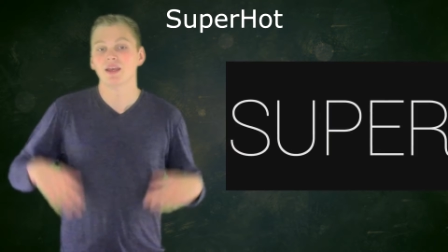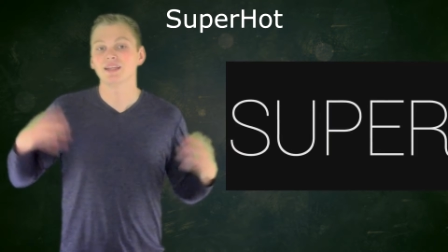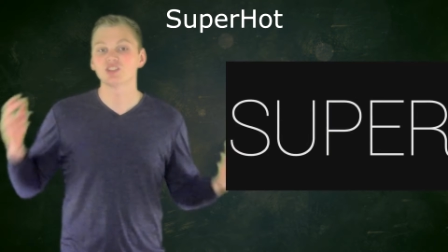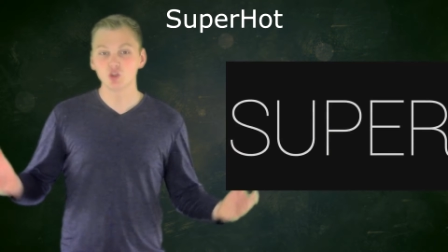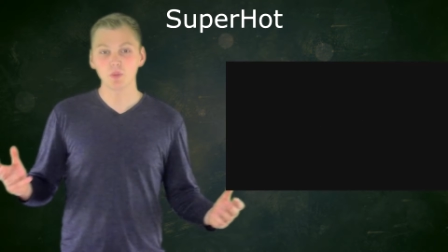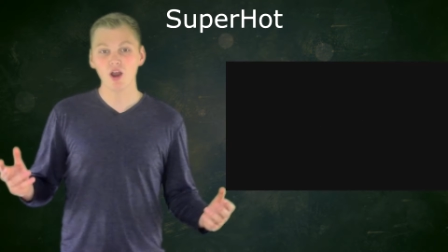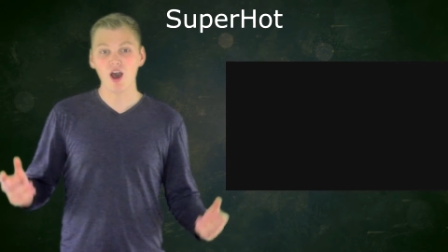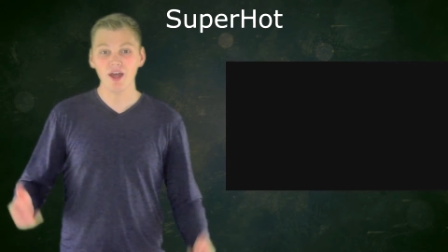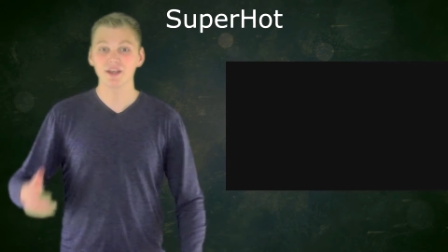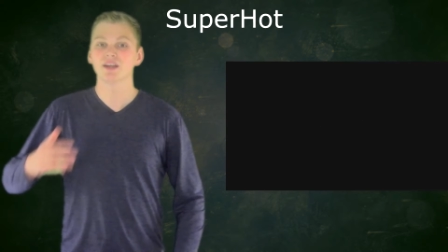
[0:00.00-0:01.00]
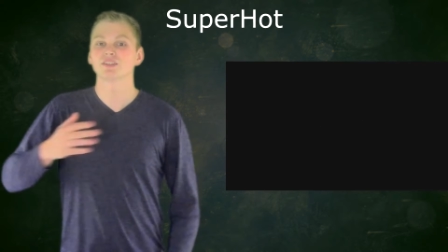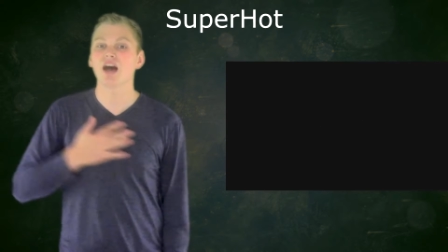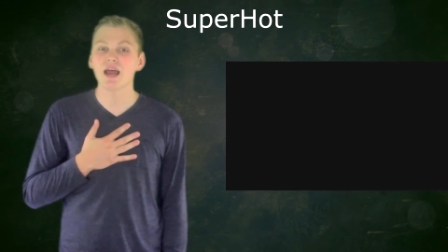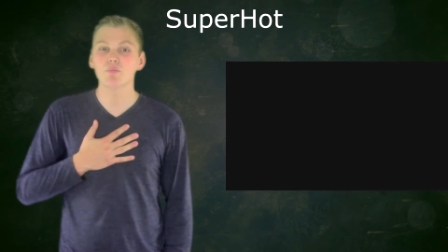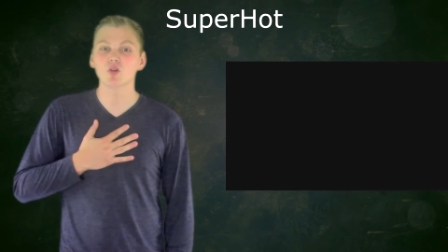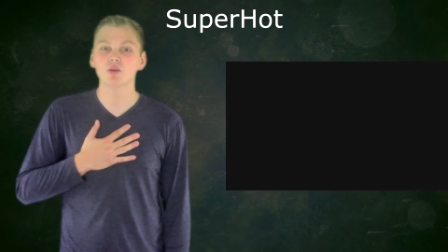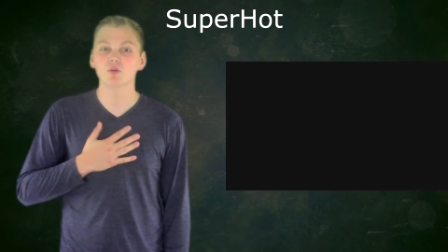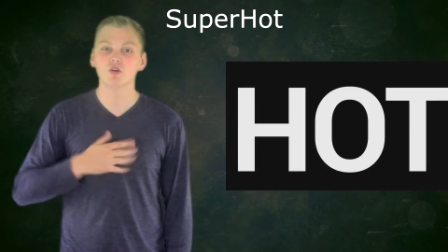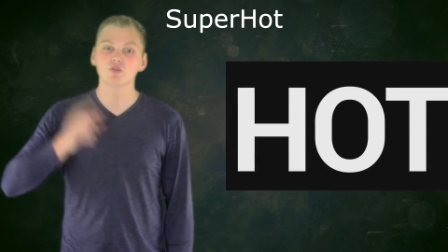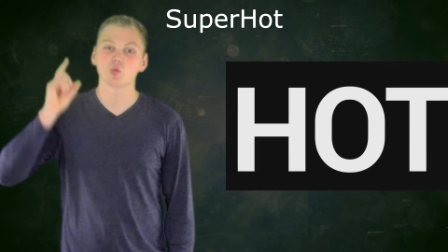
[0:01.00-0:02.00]
In Superhot, time only
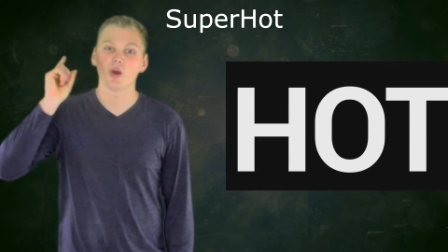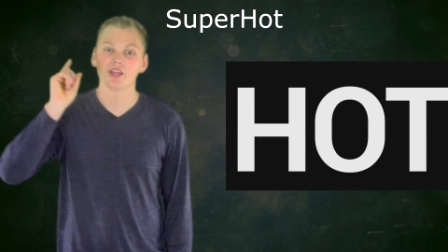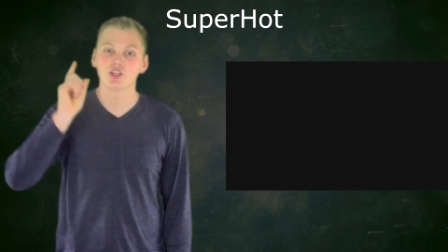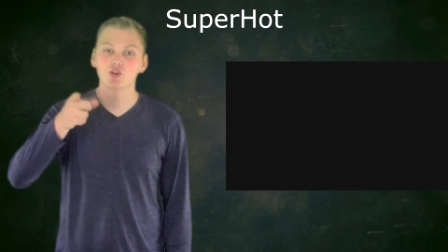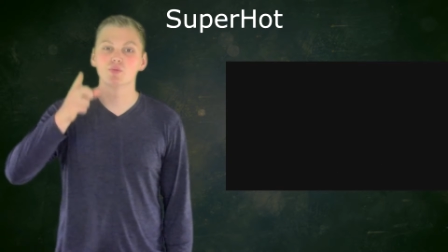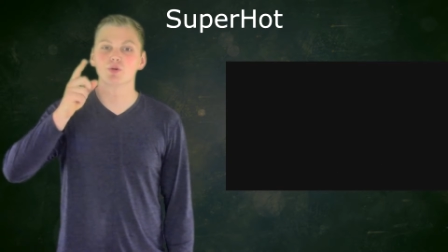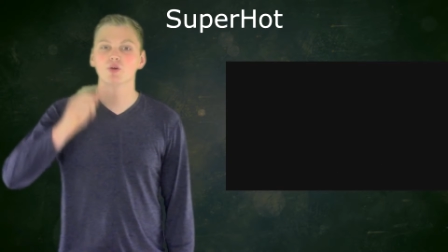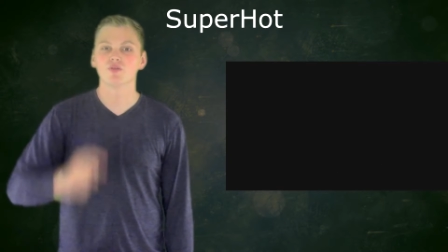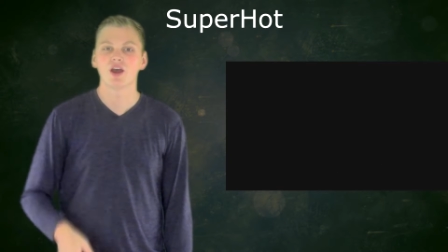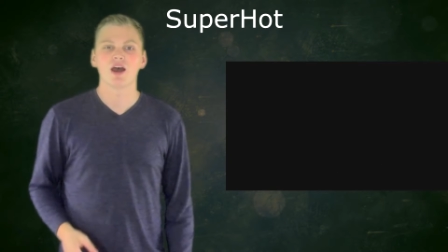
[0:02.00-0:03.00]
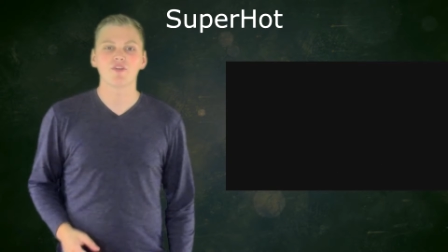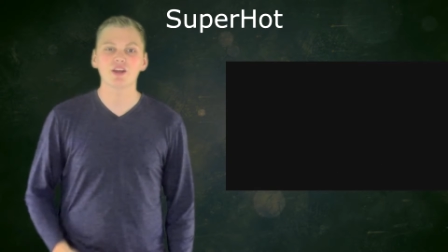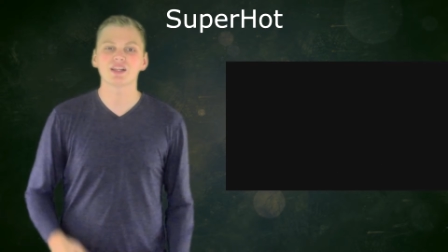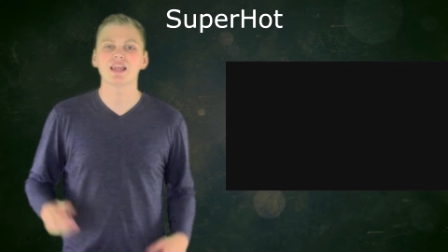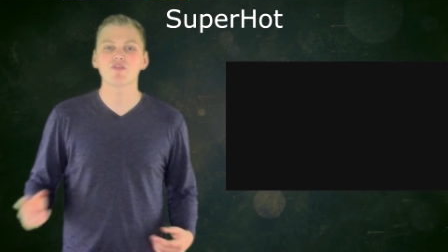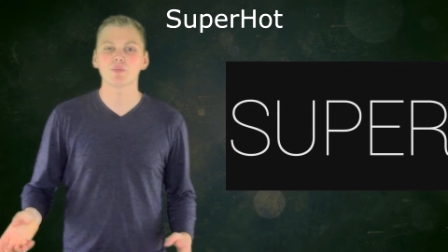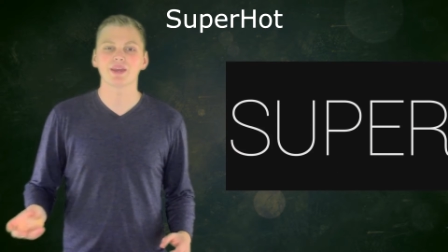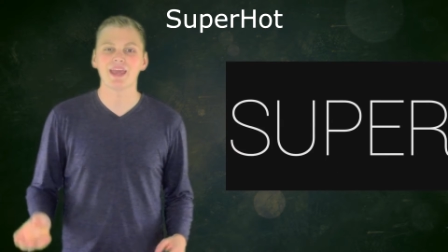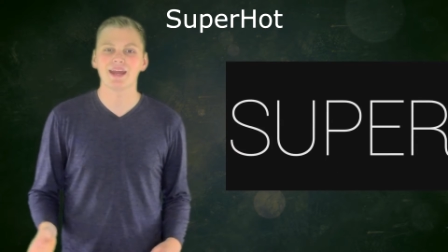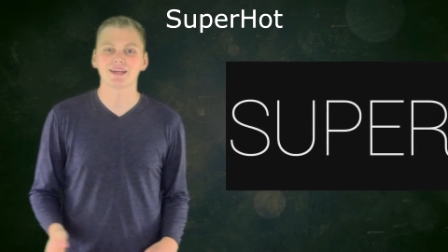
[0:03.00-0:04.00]
moves when you move, a very clever
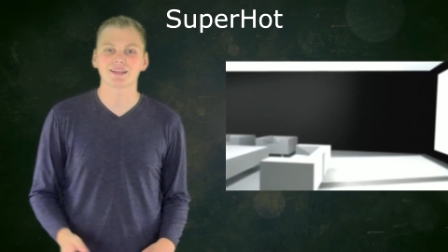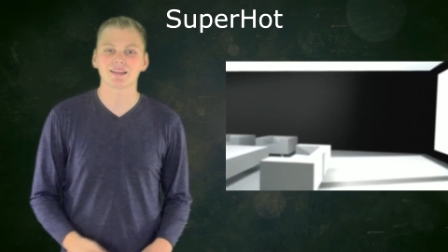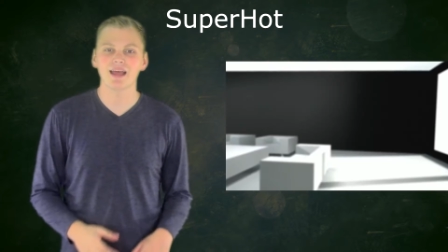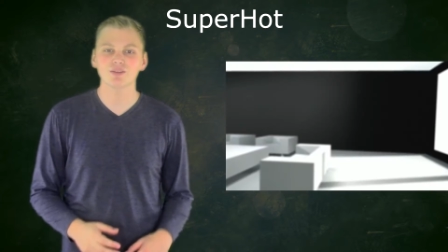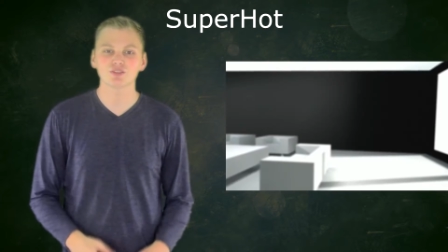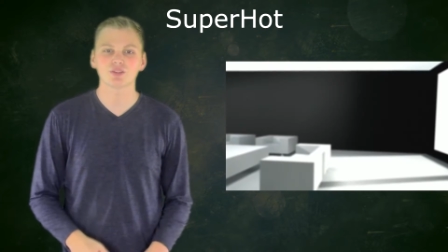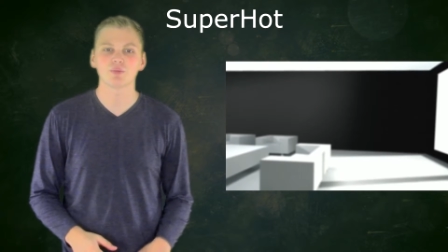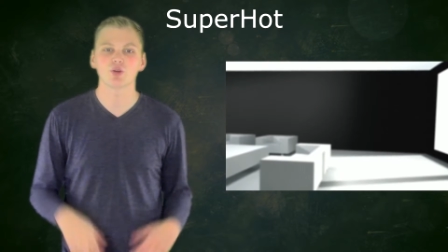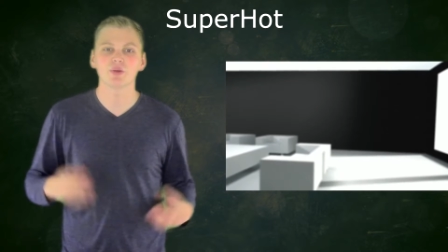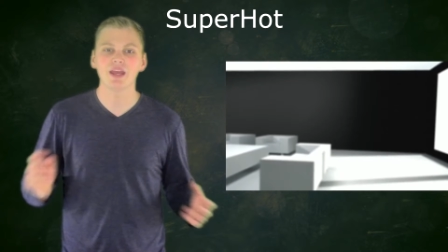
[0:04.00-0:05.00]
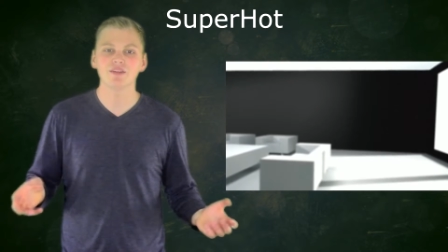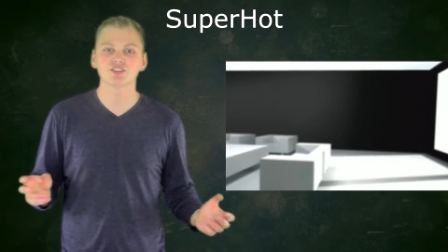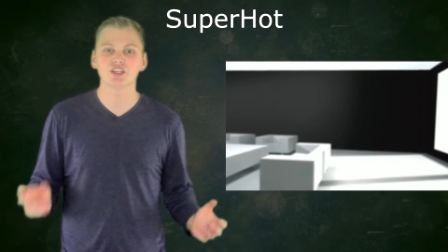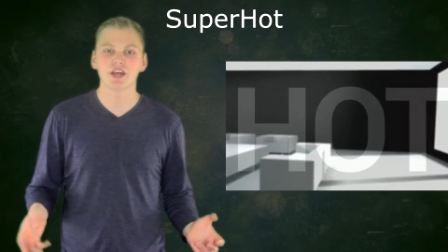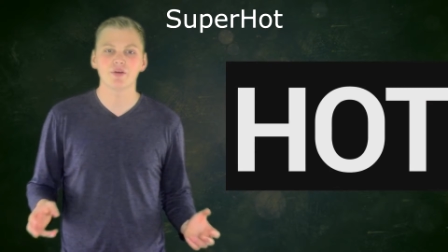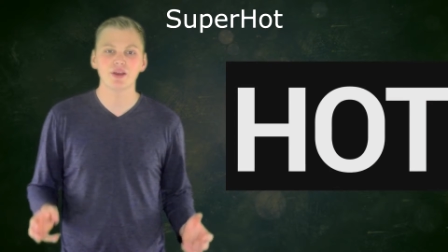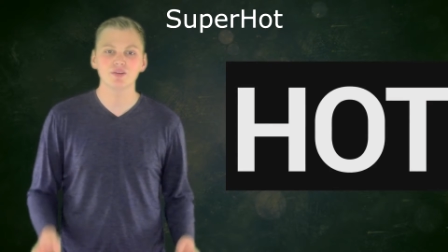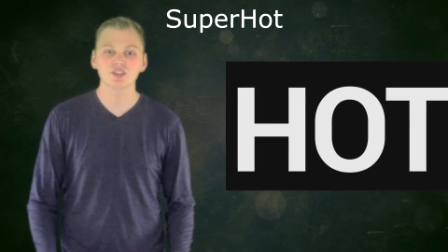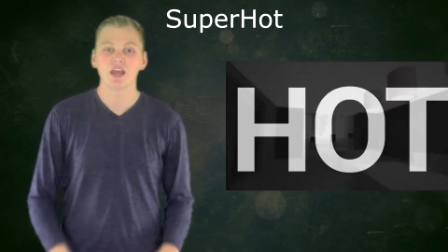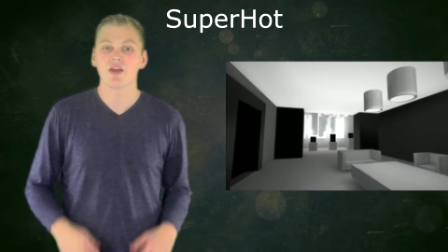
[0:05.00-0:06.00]
mechanic that allows for some creative
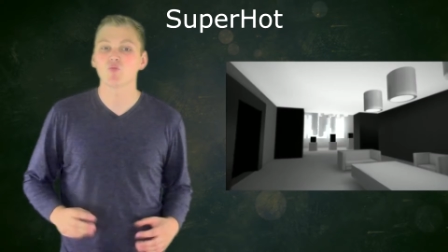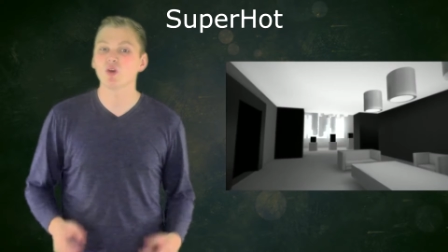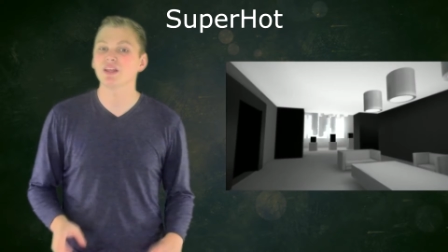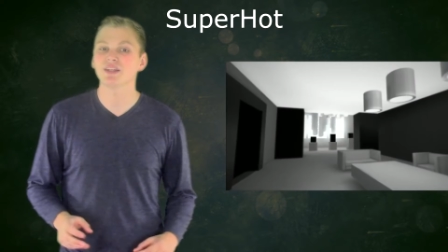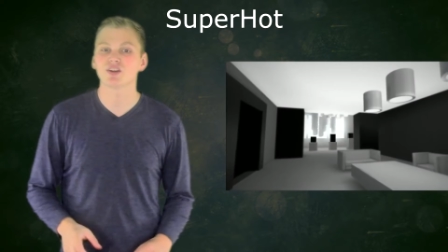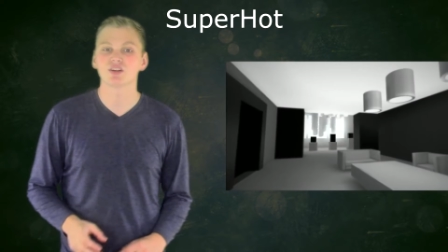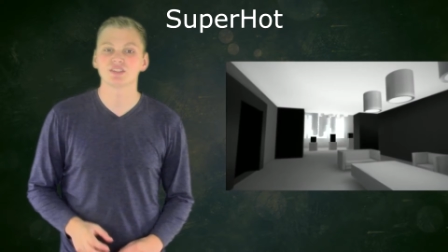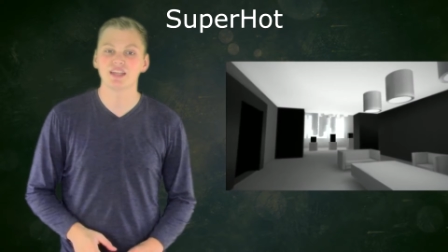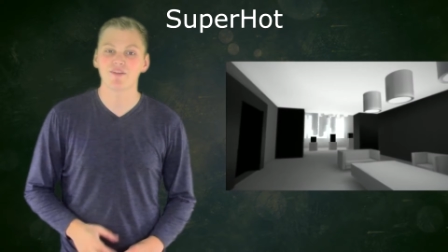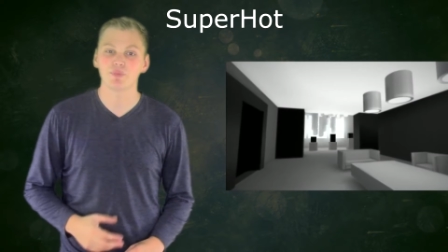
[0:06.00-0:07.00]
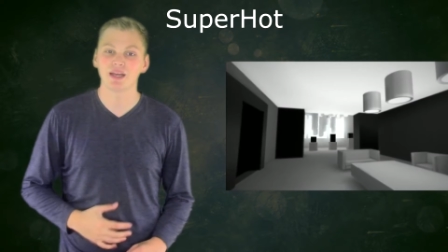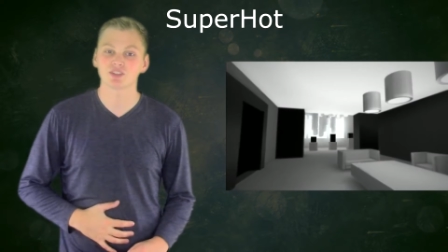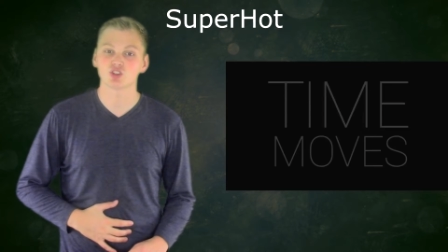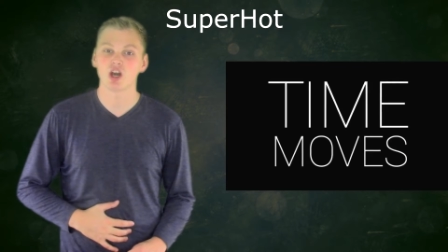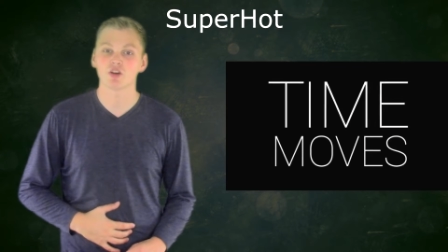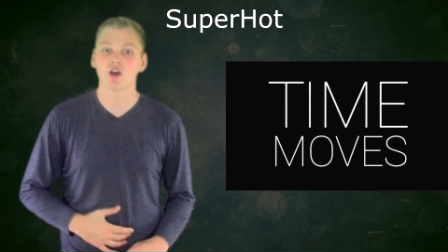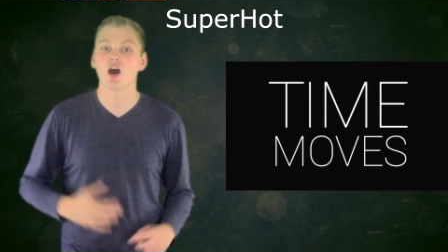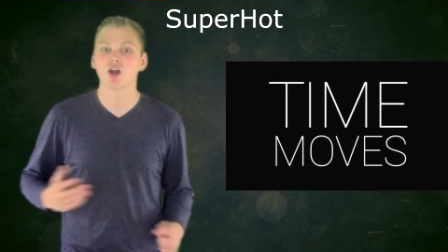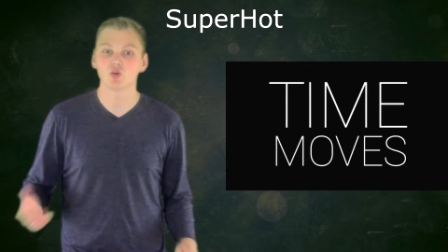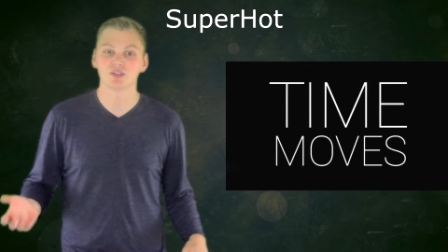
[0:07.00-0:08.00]
scenarios and really turns the FPS genre
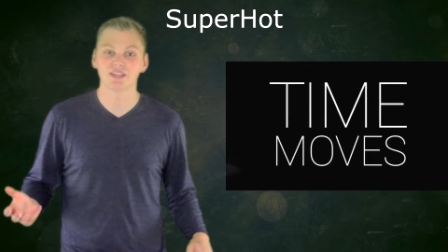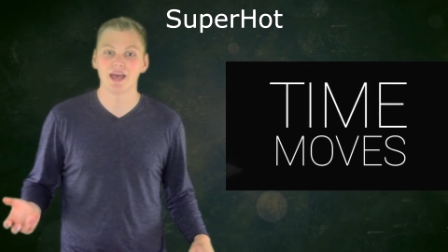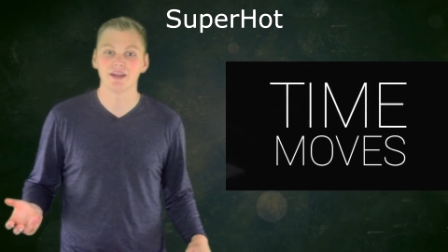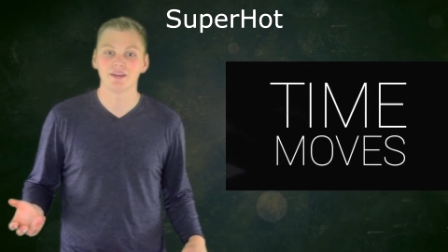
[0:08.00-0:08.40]
onto its head.